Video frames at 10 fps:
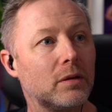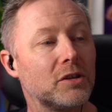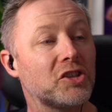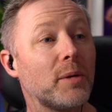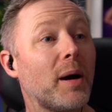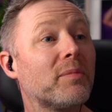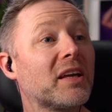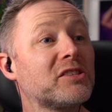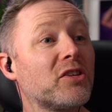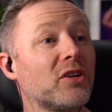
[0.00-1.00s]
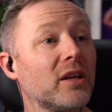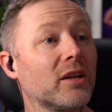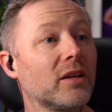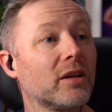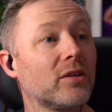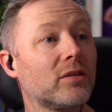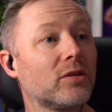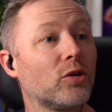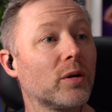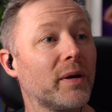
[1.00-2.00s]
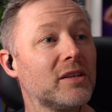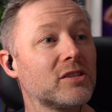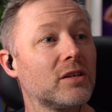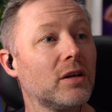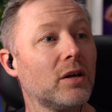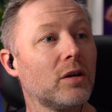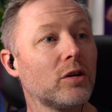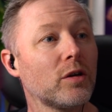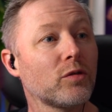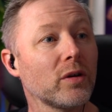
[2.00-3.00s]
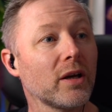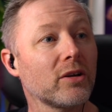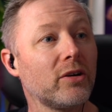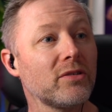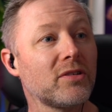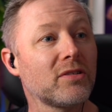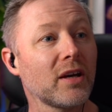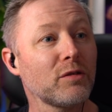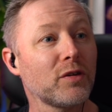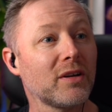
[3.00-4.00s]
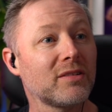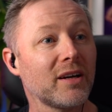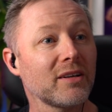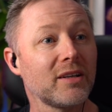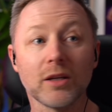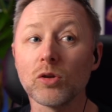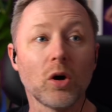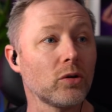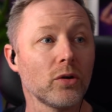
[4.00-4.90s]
Jamham, thanks for the 200 bits. You've got that cunt to thank for your entire career. No.